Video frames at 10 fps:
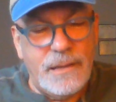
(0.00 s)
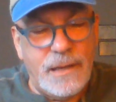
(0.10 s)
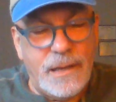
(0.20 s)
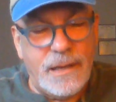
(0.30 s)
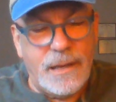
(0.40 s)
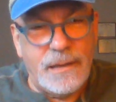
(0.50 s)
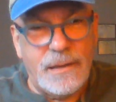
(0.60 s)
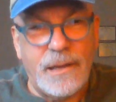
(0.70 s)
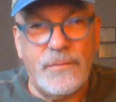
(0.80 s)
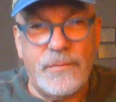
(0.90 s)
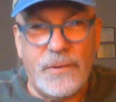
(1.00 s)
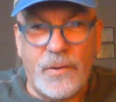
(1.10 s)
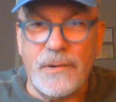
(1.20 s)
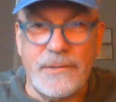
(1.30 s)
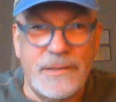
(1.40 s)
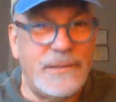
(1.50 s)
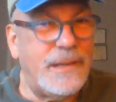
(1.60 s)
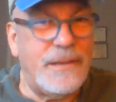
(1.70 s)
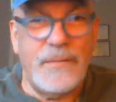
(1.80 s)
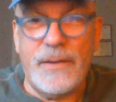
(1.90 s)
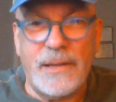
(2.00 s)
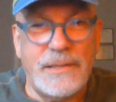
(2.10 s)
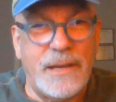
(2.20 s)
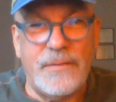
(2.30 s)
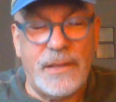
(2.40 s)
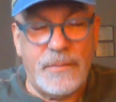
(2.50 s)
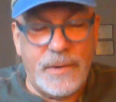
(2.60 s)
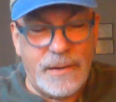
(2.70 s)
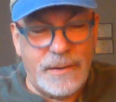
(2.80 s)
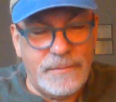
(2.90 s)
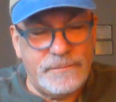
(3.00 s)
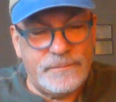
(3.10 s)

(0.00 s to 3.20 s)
Uh, love lowers, I mean, makes everything better.